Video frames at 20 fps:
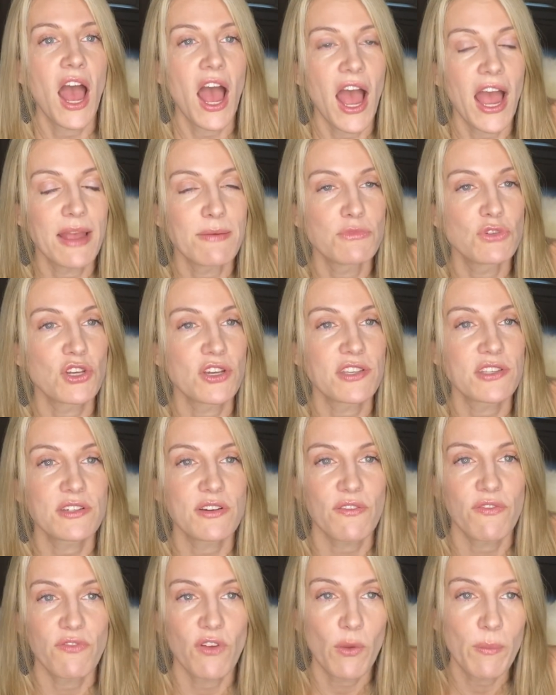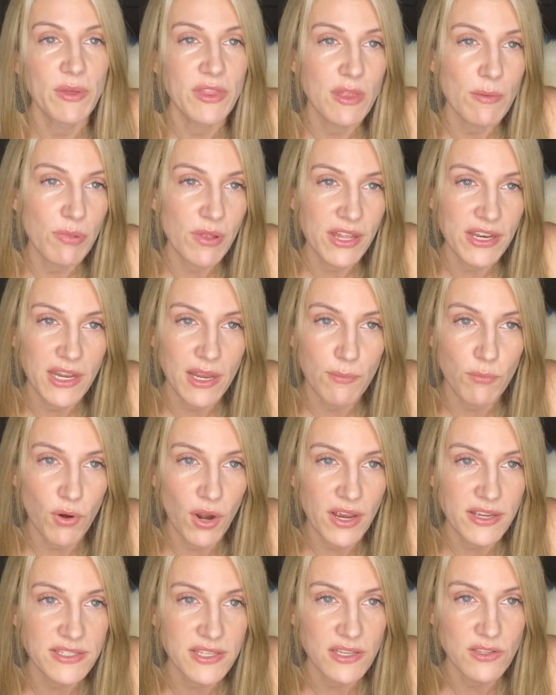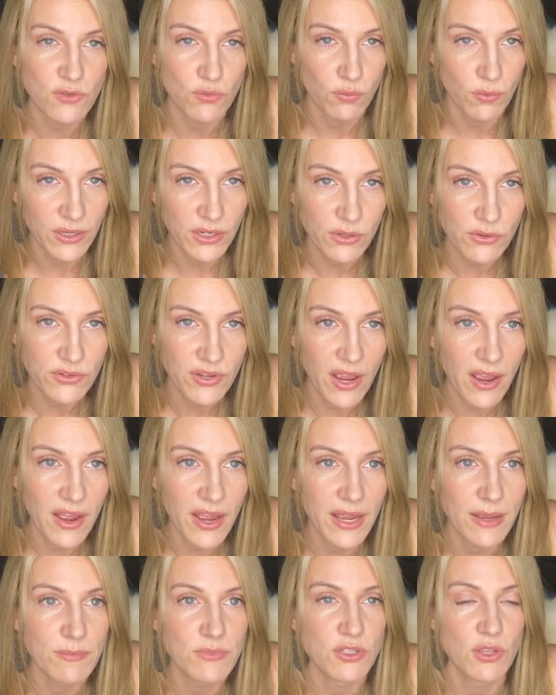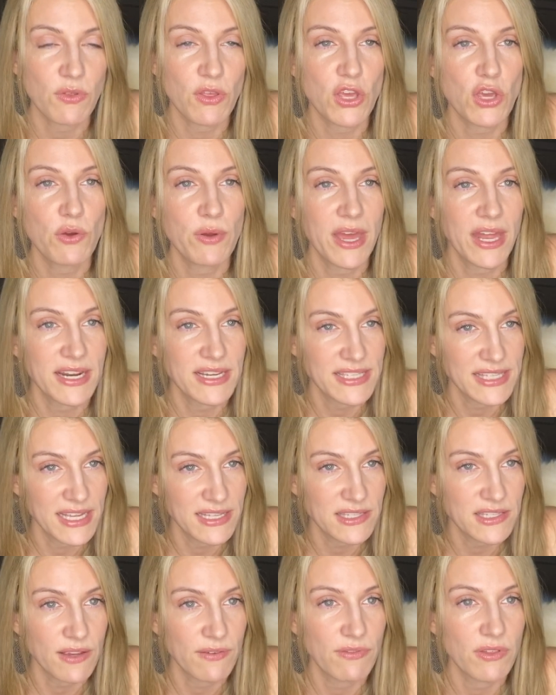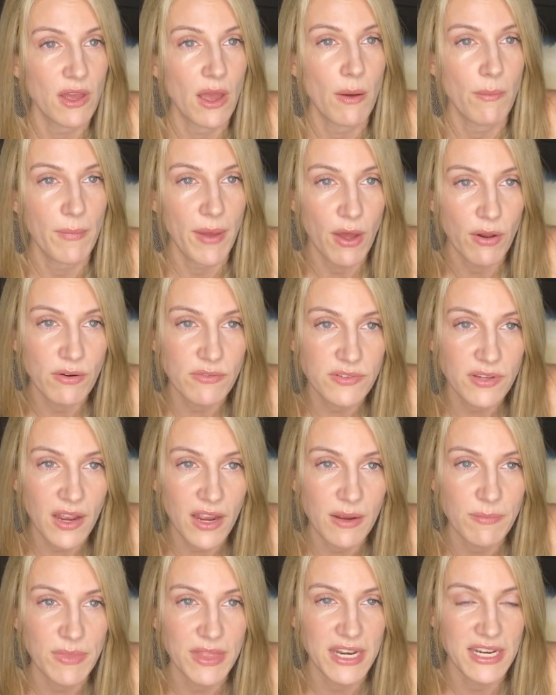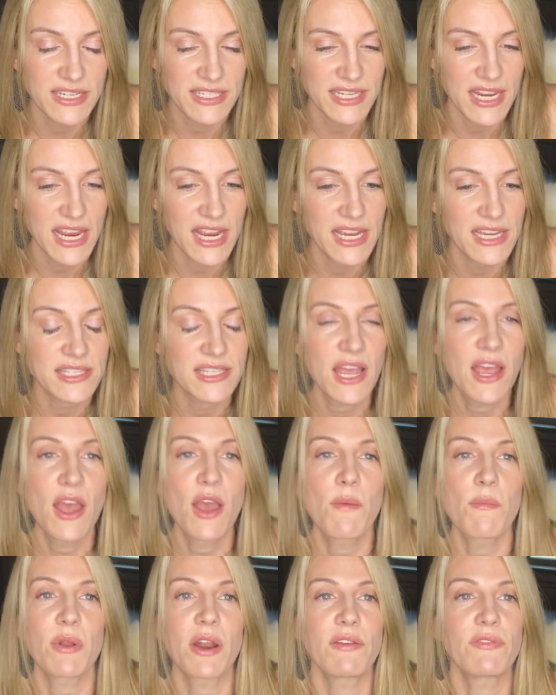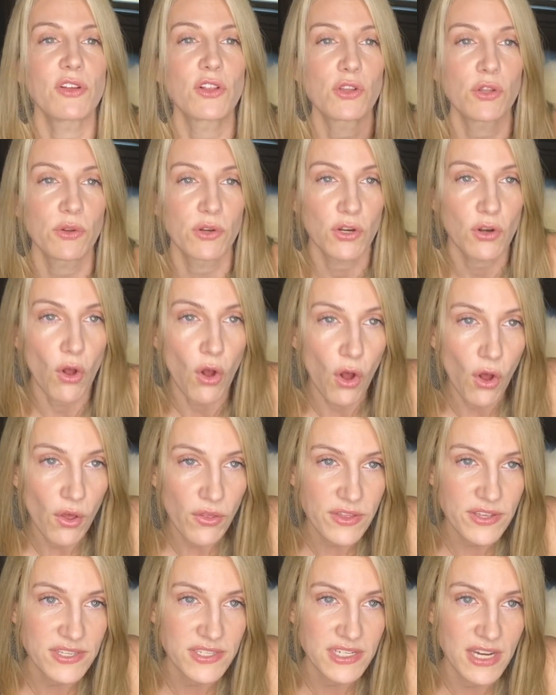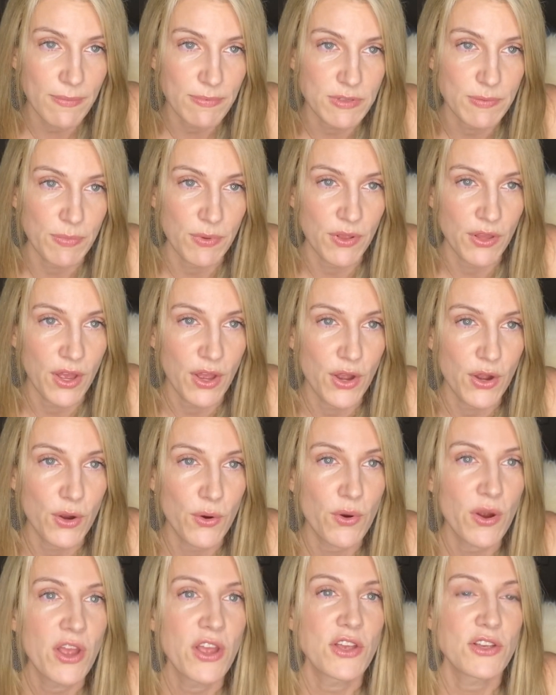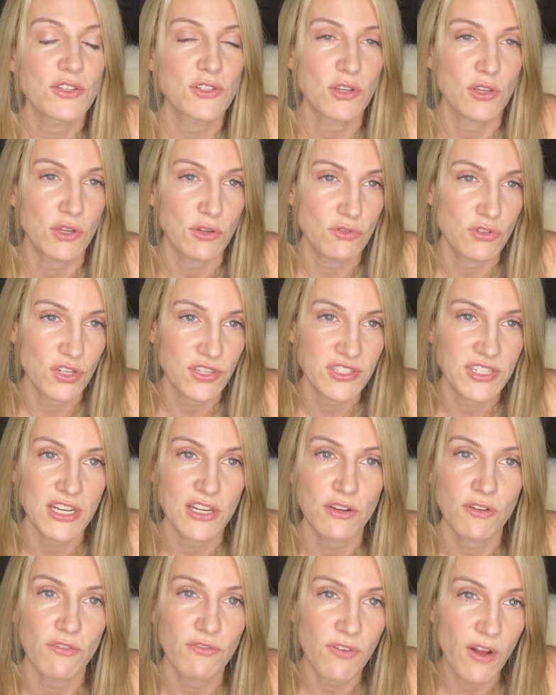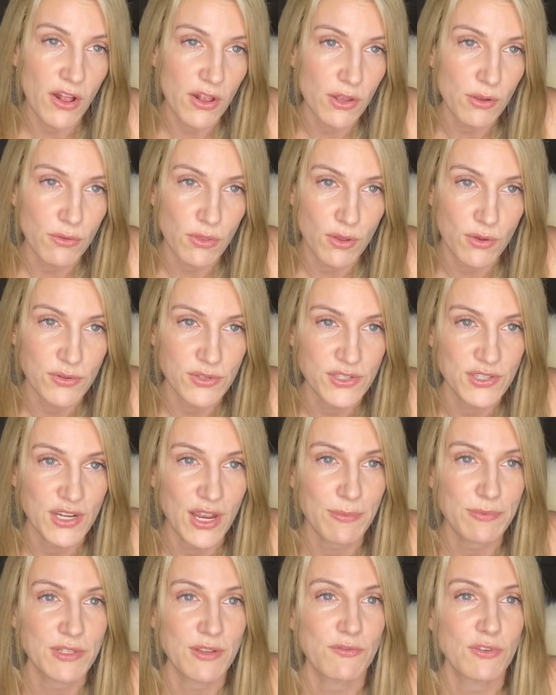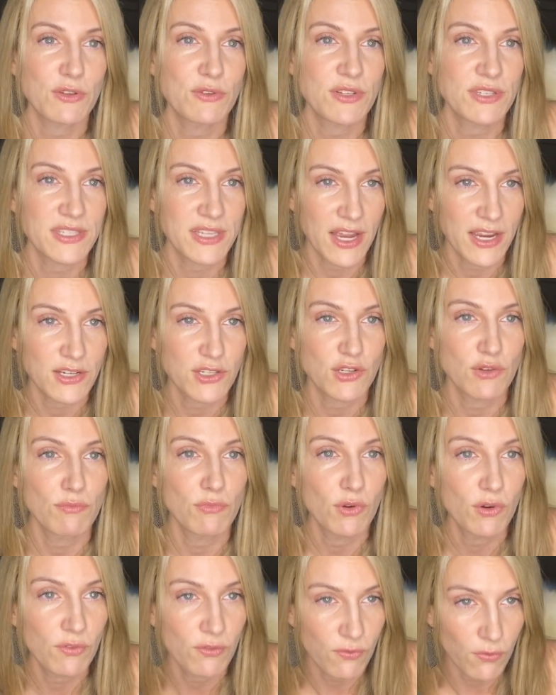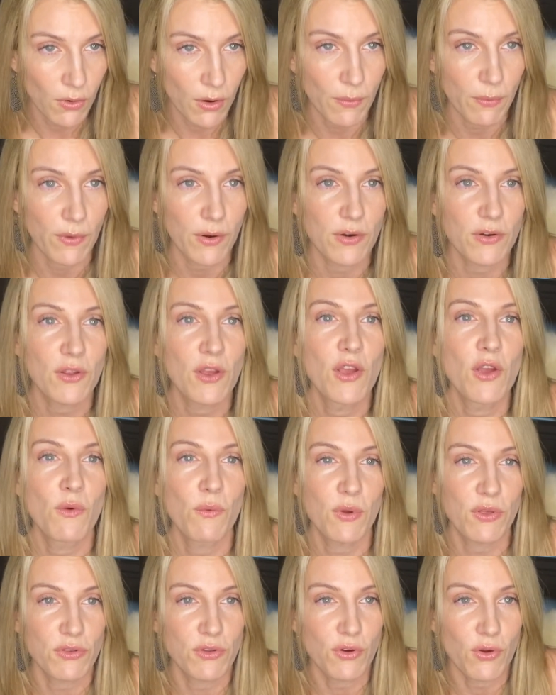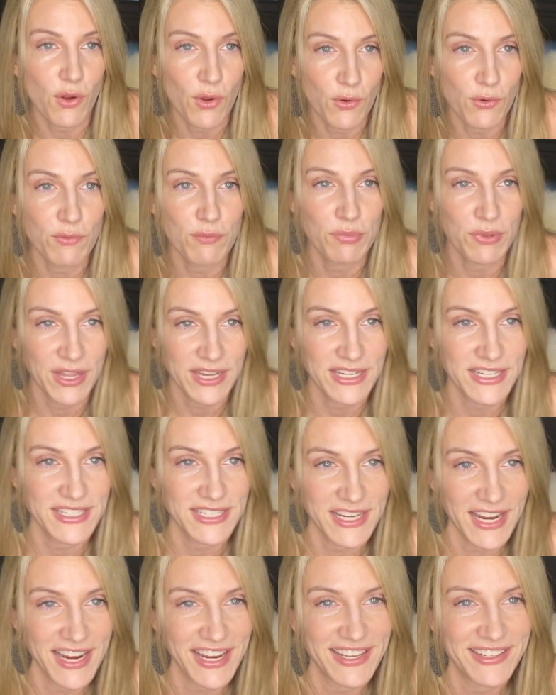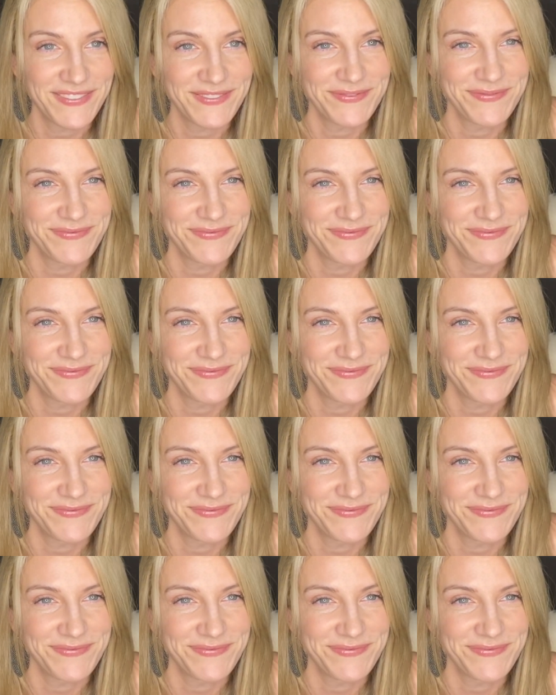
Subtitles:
I'm just filming the blending process real time so that you get a sense of the amount of time that it takes, but I've included all the steps below, so you just need to follow those steps if you decide to move forward with your own blended diet.